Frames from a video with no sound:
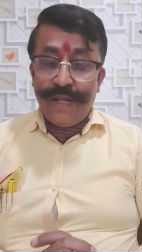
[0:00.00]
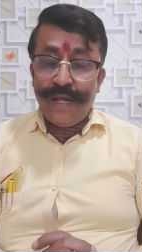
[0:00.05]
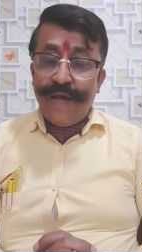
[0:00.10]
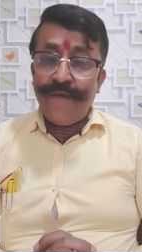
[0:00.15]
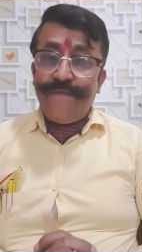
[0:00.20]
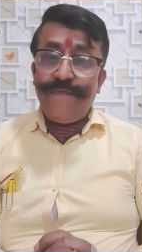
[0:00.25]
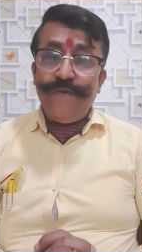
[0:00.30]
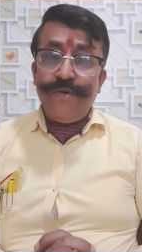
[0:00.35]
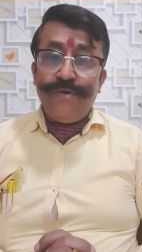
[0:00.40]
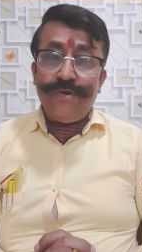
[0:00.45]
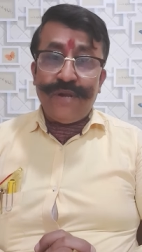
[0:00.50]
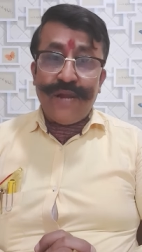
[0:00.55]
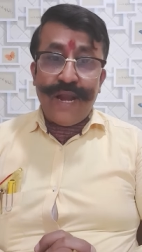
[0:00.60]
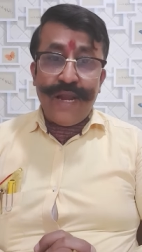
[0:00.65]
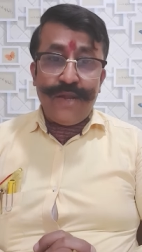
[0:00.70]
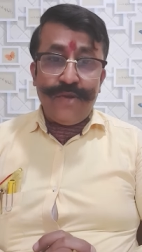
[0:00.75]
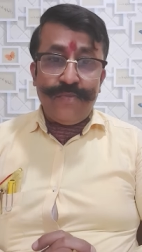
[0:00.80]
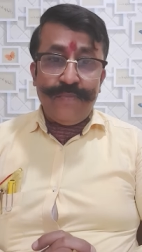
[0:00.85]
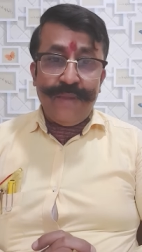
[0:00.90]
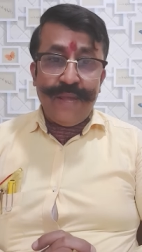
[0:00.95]
A few
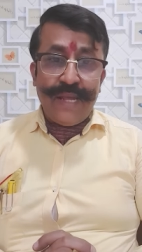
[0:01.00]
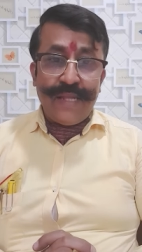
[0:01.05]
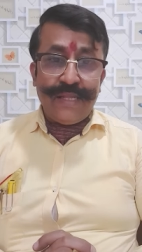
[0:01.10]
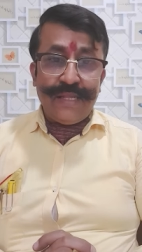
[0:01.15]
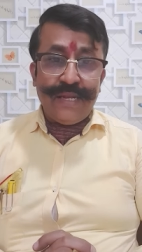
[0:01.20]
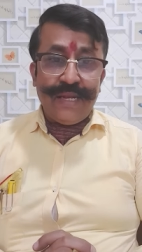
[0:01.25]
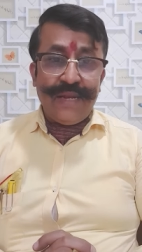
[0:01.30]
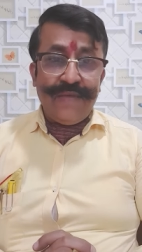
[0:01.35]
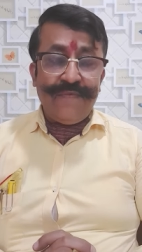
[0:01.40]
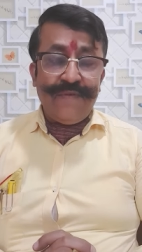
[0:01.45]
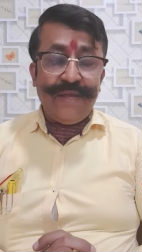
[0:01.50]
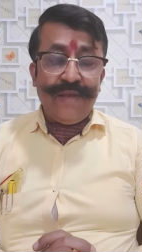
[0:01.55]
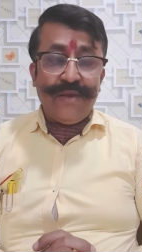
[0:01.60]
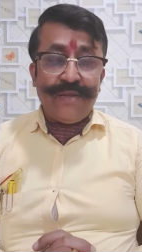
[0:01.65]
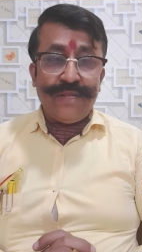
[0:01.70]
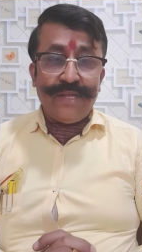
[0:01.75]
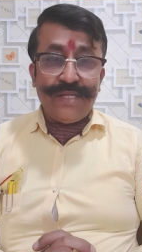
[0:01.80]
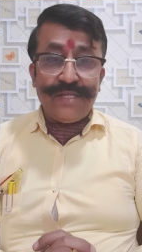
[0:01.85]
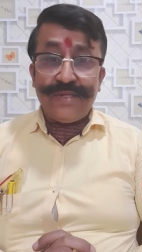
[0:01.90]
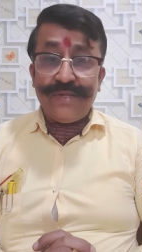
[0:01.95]
tried to make their living
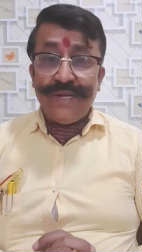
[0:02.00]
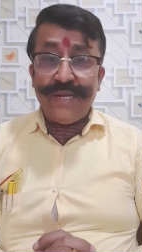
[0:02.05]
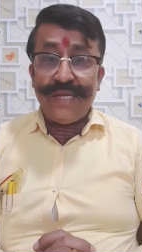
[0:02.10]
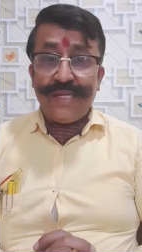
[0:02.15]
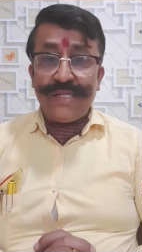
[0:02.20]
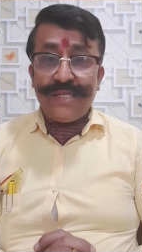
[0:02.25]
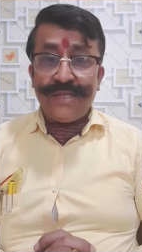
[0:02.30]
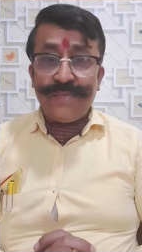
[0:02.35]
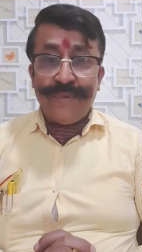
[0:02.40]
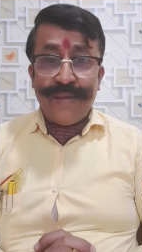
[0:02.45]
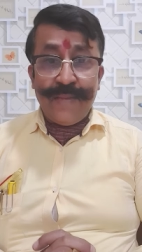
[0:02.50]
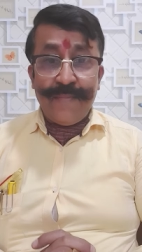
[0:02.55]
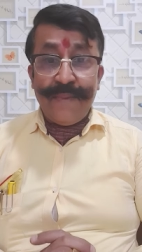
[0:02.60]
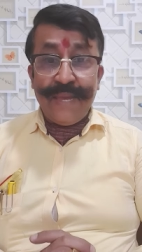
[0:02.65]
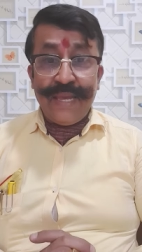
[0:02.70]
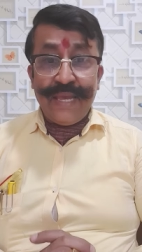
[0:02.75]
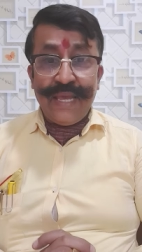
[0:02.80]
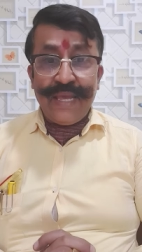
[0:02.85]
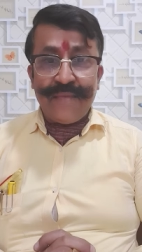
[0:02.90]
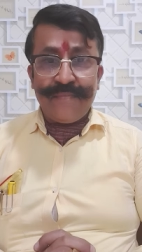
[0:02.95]
on the streets by
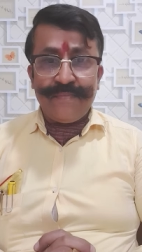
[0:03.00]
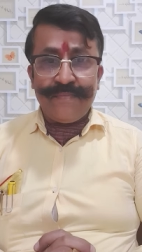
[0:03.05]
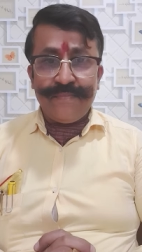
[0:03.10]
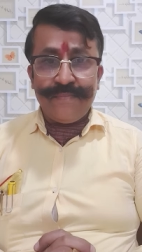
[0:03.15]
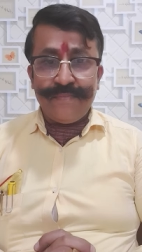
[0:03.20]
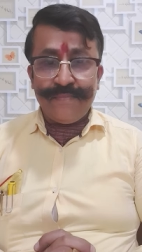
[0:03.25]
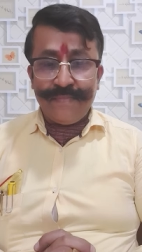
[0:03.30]
begging,